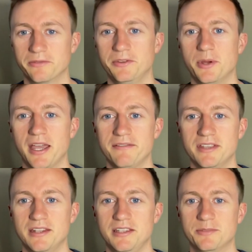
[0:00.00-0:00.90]
if you have
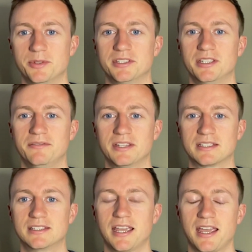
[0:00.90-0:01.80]
any specific
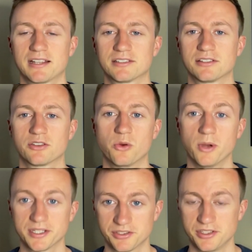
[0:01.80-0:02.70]
tax
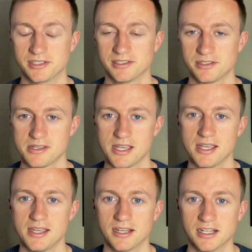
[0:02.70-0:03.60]
questions,
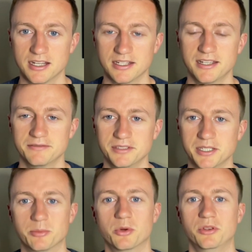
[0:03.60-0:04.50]
I definitely
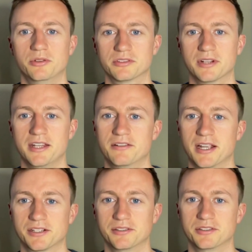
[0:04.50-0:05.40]
can point you in the right
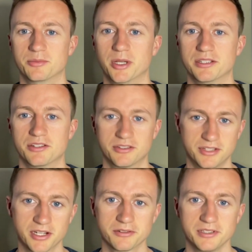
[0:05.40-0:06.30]
directions. But just
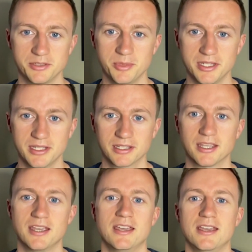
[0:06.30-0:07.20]
generally speaking,
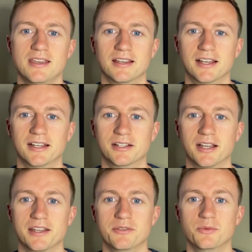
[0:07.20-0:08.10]

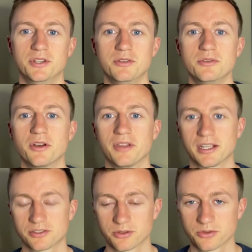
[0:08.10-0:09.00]
we do know
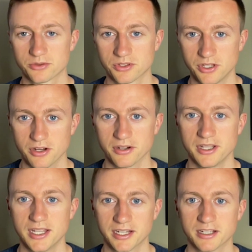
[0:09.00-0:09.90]
that Social Security
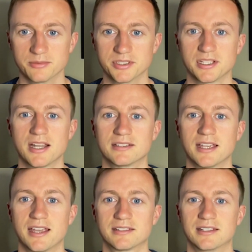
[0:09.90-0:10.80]
income is not
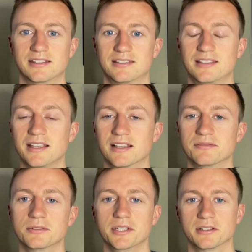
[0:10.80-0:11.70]
taxed at a state
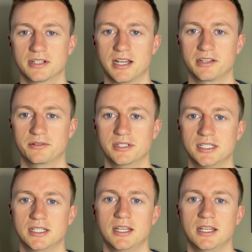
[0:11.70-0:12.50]
level here in Iowa.